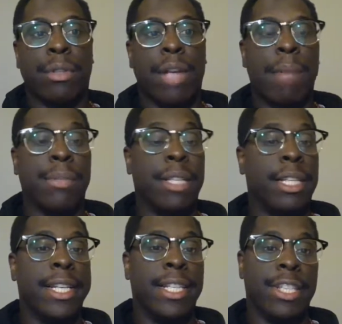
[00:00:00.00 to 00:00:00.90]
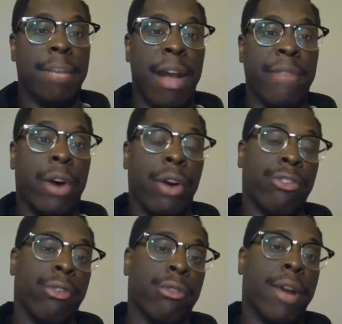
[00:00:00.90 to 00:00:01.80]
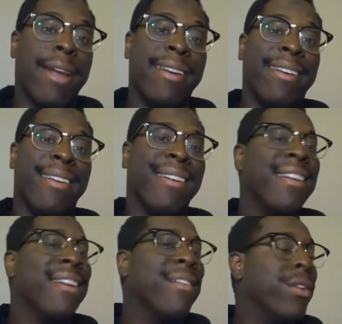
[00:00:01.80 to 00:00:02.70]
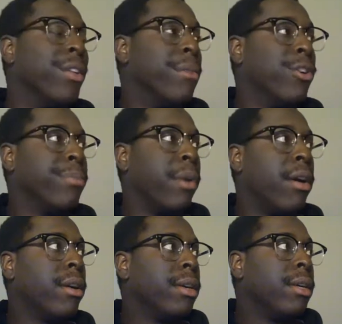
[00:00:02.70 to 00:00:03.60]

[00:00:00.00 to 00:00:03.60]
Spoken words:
I'm at least semi-functional, right, for the most part.